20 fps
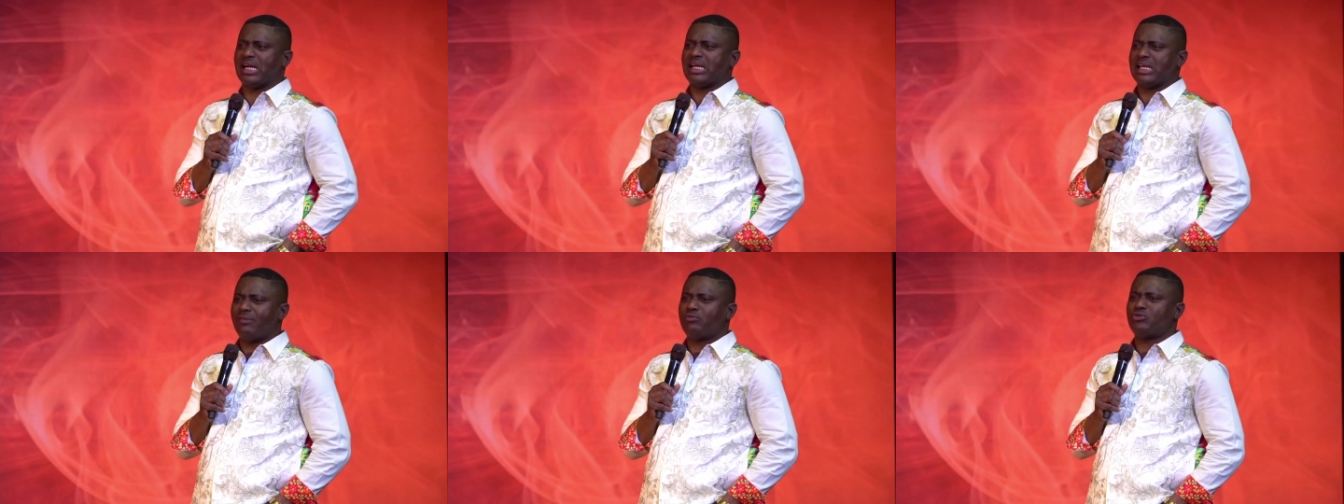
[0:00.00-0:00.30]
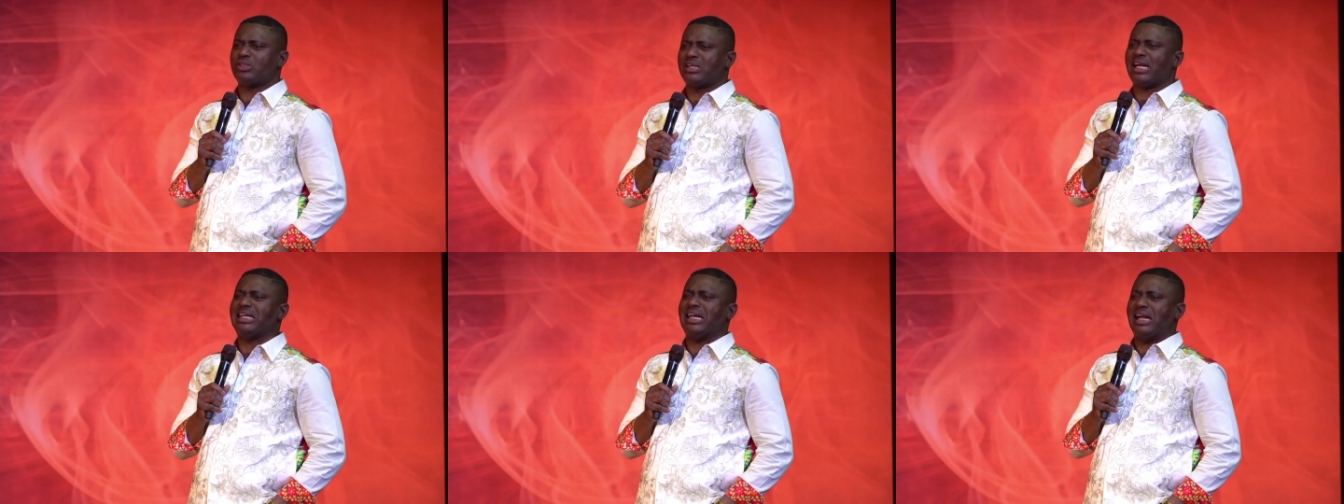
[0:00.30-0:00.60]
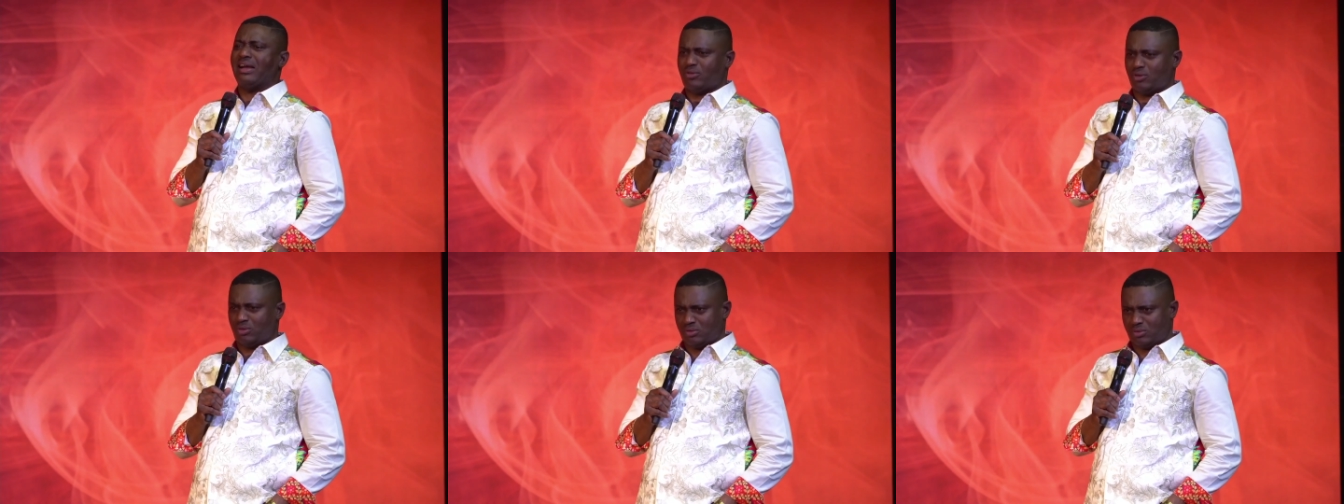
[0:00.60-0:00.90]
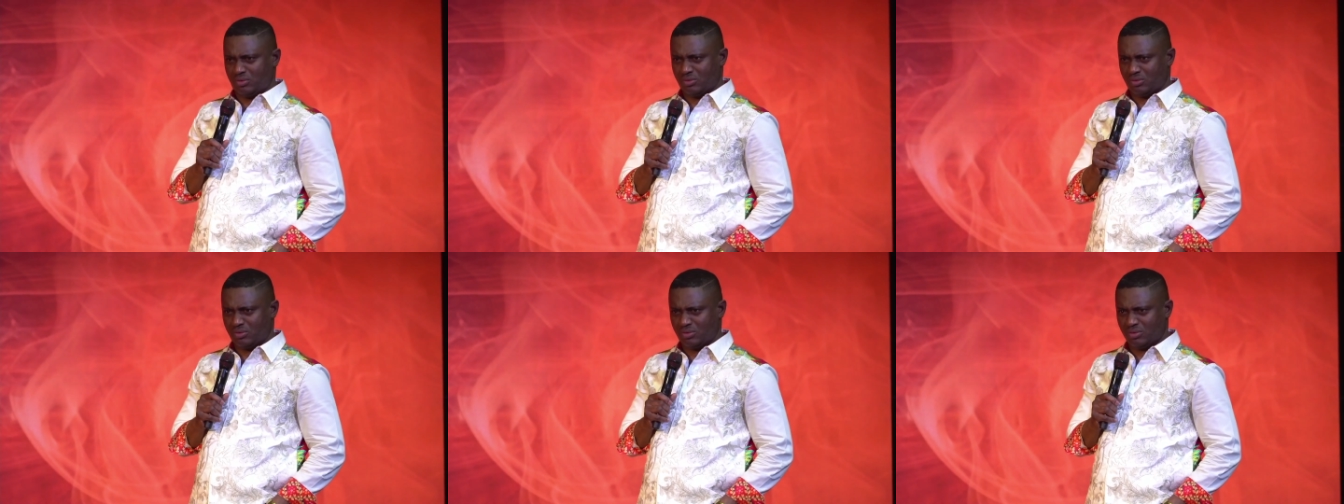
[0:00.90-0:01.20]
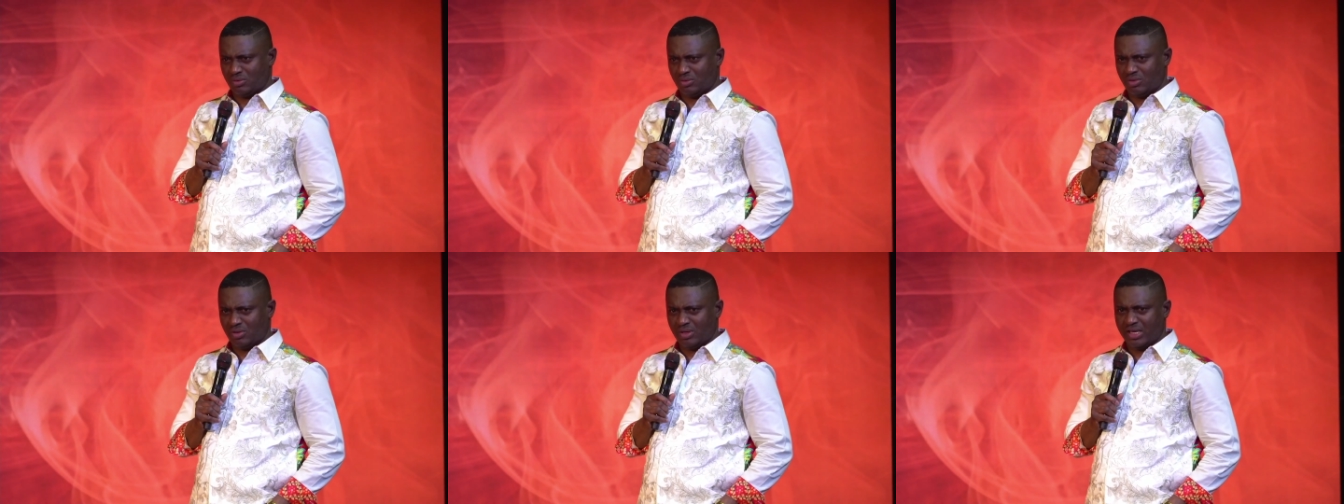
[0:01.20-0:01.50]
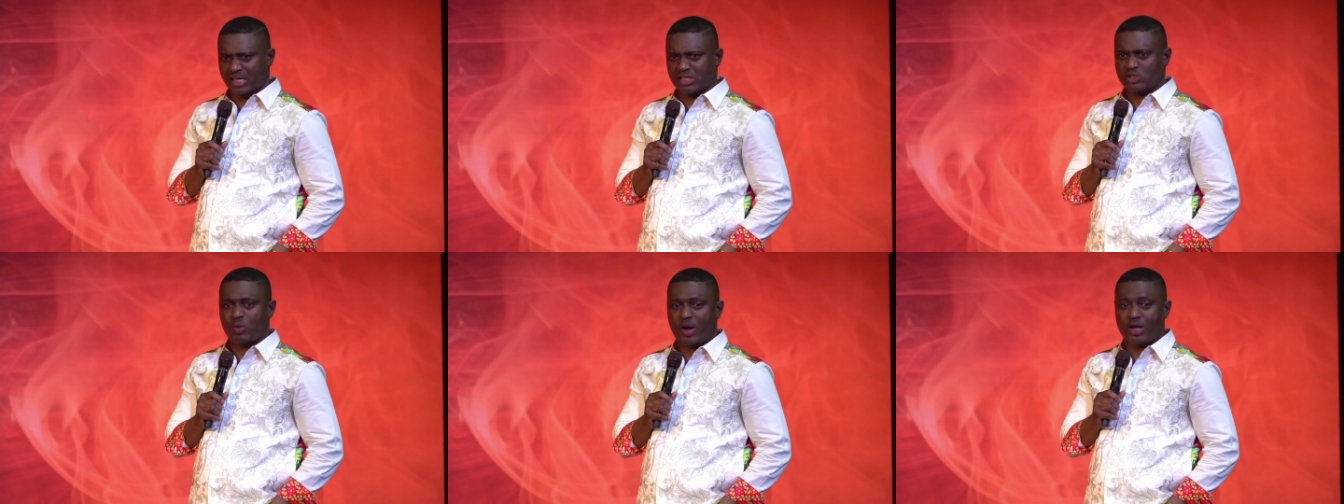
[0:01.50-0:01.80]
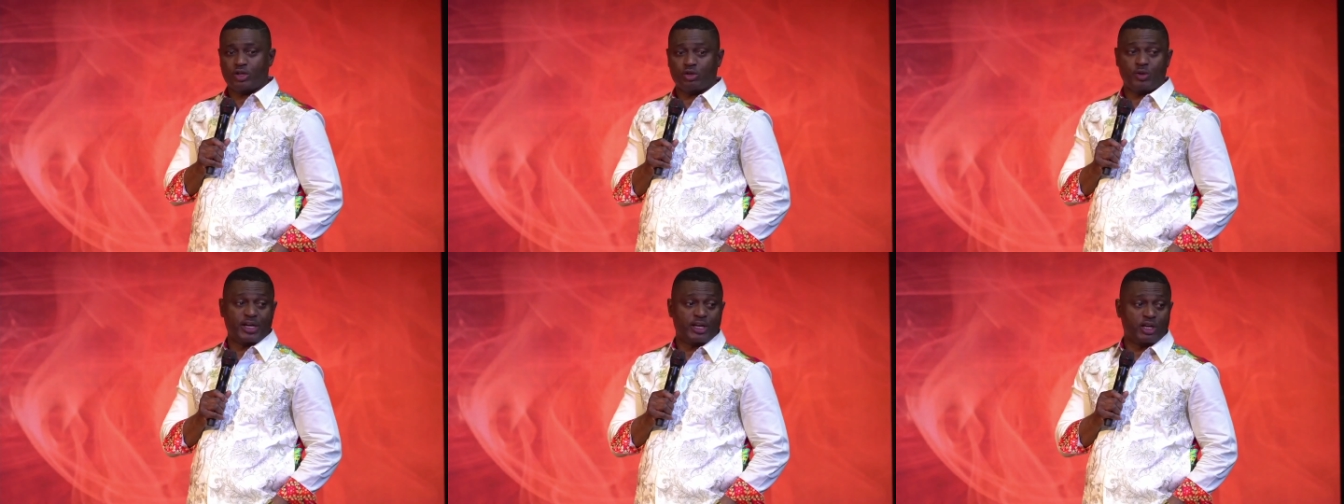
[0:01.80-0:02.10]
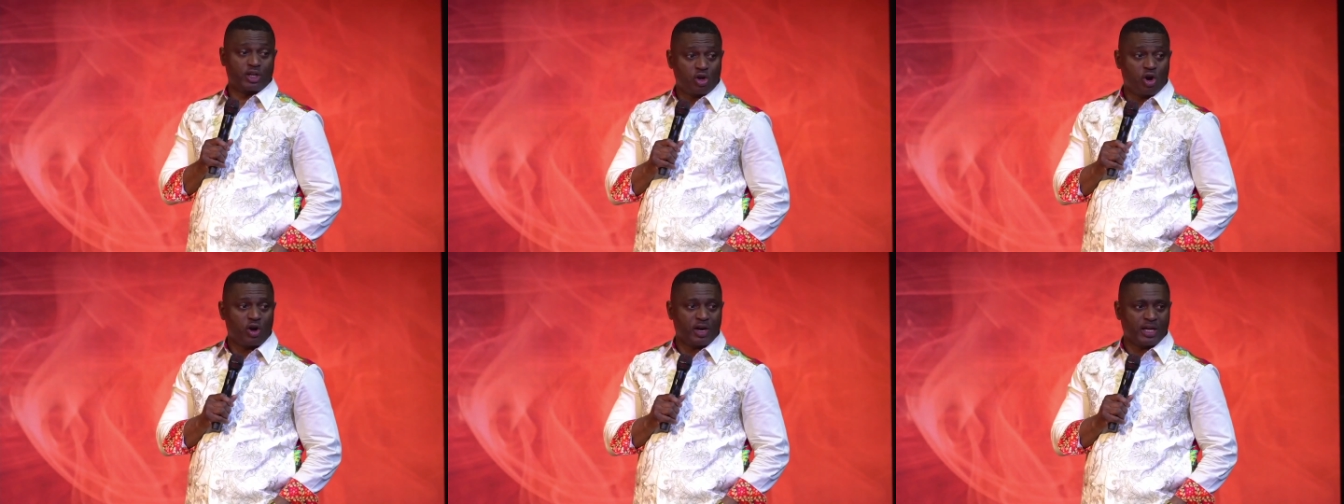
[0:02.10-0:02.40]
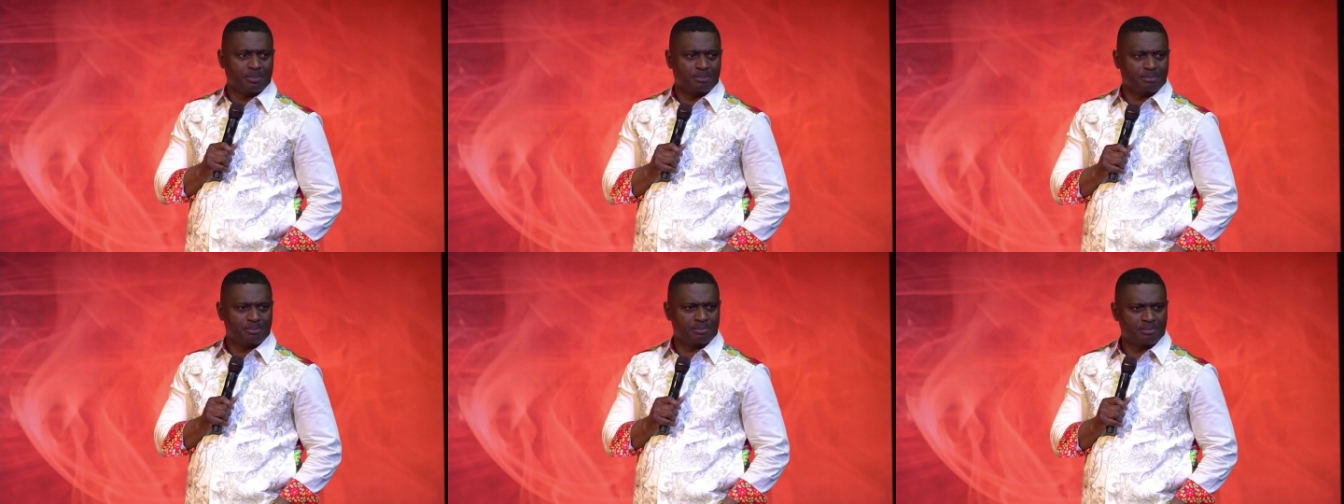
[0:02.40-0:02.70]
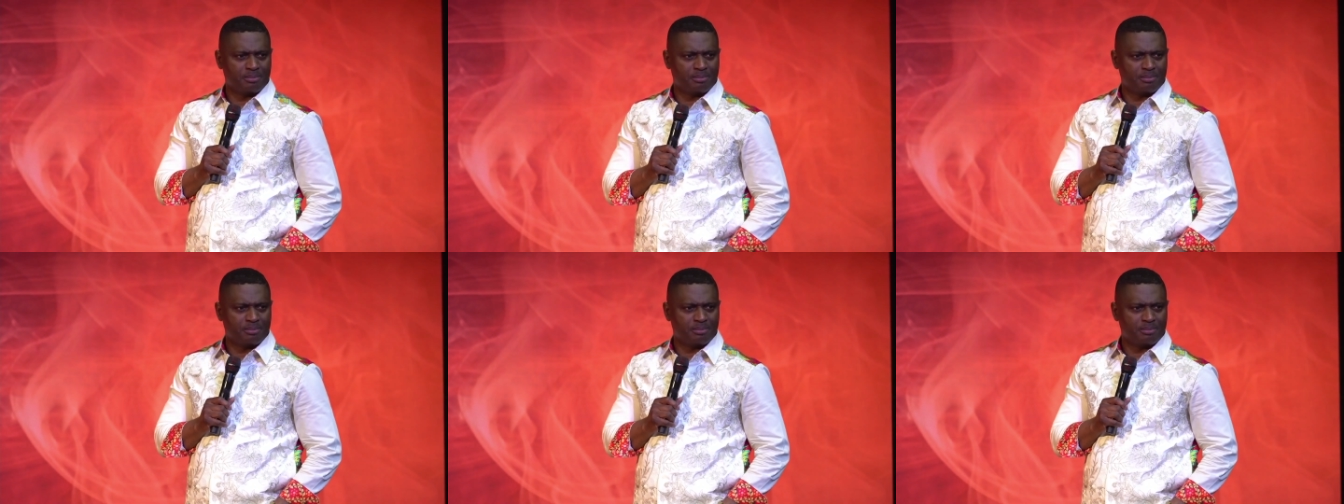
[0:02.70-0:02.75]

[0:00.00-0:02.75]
give to the devil is when you ignore him.